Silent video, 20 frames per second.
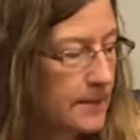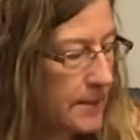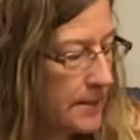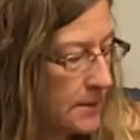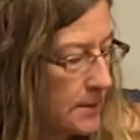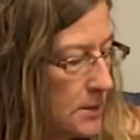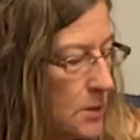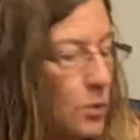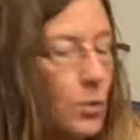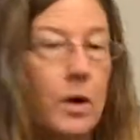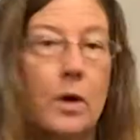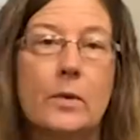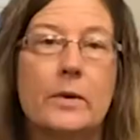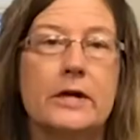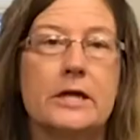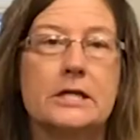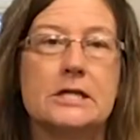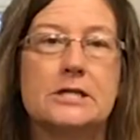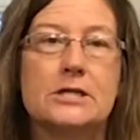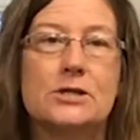And so what
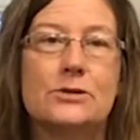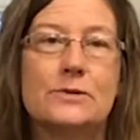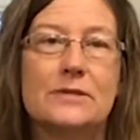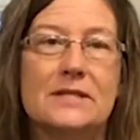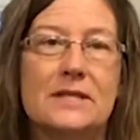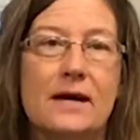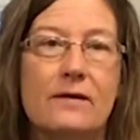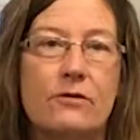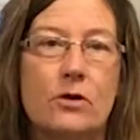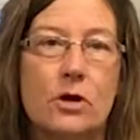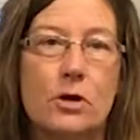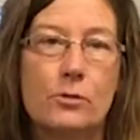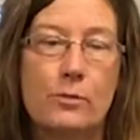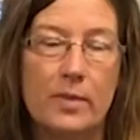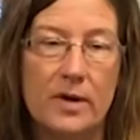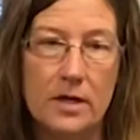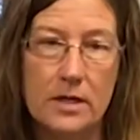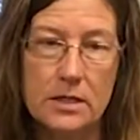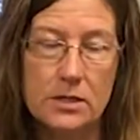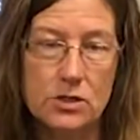we're going to do is have our own
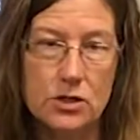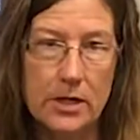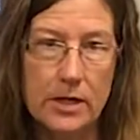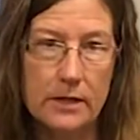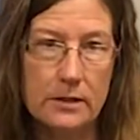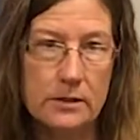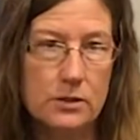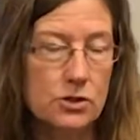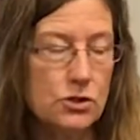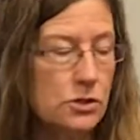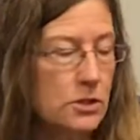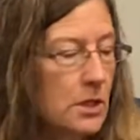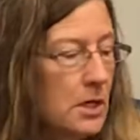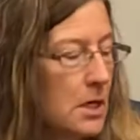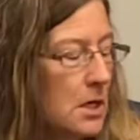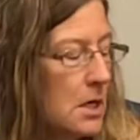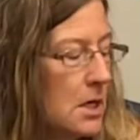bucket challenge.